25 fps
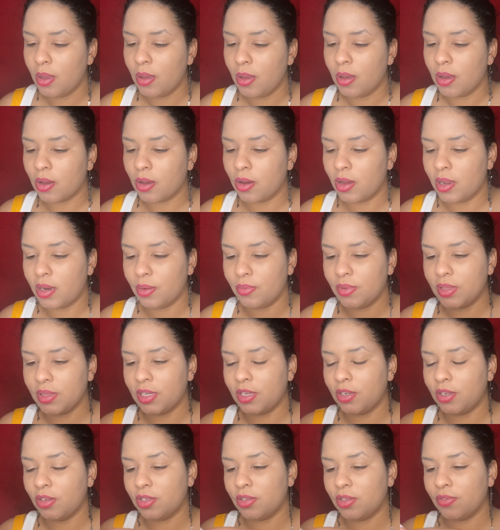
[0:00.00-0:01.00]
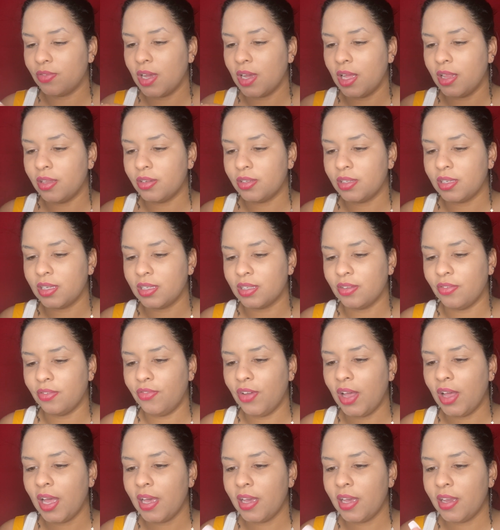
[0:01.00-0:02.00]
Going in with the Dose of Colors Kiss of
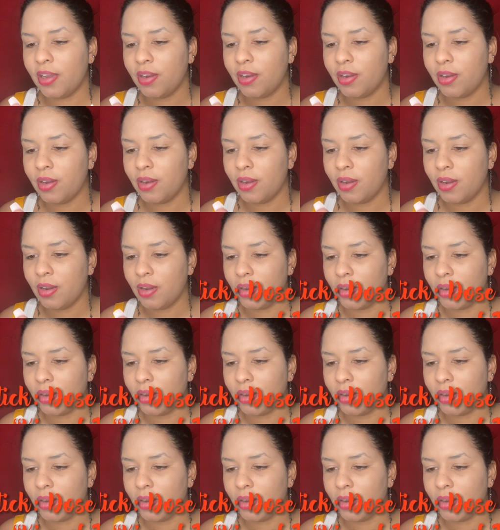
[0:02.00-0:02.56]
Fire.